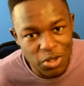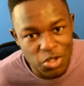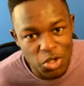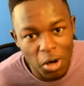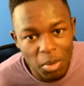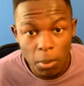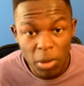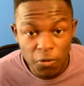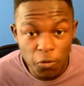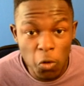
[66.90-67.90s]
the job. My
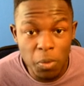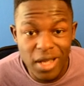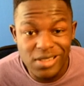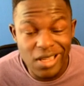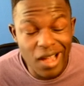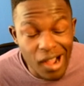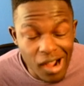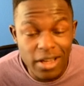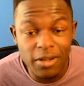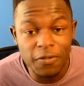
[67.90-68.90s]
fullbacks
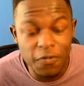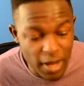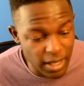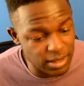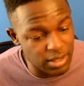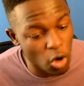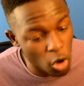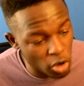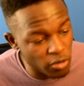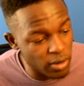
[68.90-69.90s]
are in fact
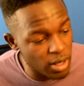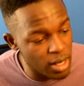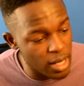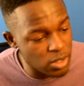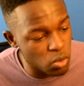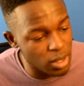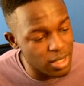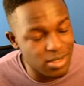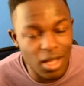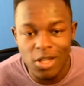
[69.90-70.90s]
Aurier as well
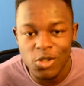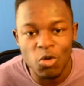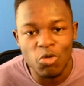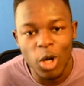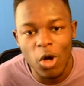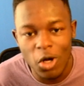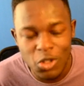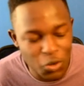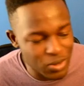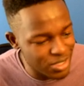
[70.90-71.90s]
as Aso
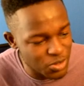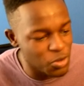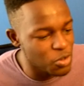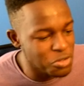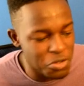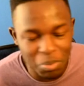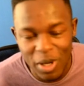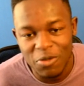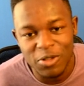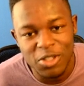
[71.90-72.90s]
Ricotto. This dude used to play
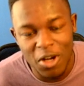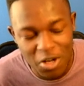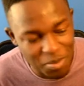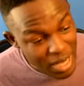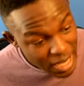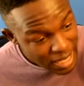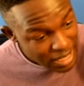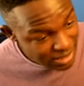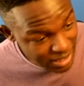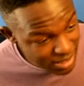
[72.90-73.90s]
for Tottenham.
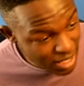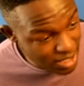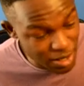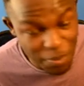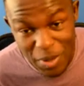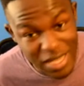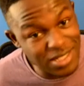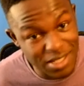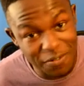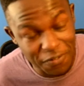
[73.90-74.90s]
This guy's a
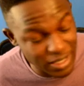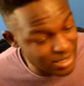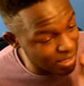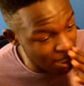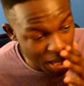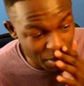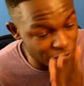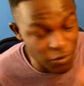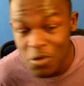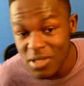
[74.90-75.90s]
beast in fact in game. I've
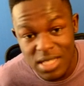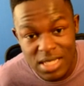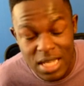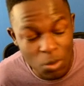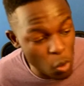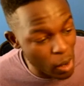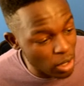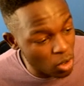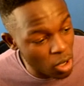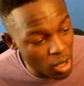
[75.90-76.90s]
used this team quite a
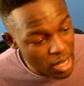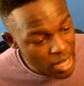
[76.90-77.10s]
lot,